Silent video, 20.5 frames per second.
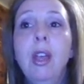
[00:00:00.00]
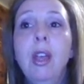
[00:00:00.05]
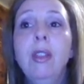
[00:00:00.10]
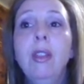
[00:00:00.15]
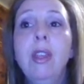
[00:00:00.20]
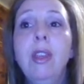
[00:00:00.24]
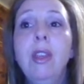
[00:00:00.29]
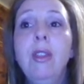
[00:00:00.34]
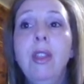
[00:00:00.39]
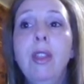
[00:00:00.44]

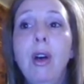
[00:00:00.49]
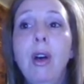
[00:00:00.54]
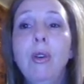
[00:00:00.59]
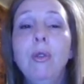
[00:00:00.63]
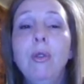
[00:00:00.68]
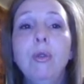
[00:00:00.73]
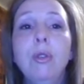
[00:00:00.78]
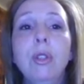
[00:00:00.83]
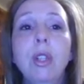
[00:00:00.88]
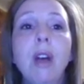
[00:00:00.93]
than
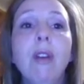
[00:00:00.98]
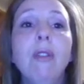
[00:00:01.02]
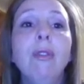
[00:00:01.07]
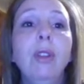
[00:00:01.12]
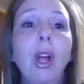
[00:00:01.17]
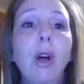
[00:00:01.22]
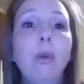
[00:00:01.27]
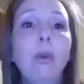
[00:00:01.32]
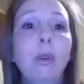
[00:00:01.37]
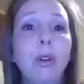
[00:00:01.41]
those of
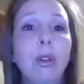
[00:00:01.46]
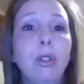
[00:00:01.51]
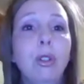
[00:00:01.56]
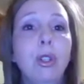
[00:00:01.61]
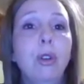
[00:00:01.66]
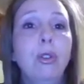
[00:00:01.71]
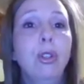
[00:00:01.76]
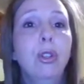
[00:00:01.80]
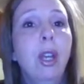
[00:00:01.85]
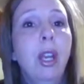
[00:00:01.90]
lower
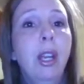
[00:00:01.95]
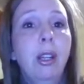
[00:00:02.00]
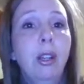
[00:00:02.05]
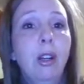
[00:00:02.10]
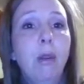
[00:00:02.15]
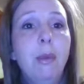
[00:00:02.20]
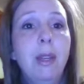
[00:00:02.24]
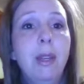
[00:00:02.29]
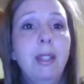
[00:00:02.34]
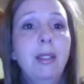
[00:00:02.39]
social
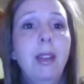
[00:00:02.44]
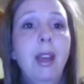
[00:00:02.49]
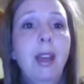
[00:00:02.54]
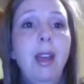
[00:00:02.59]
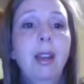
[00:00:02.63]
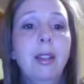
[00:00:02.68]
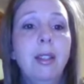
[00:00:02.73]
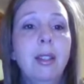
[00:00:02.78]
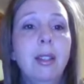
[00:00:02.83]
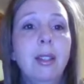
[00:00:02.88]
economic
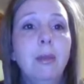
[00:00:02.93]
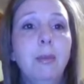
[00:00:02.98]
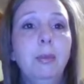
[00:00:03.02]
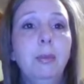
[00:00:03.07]
status.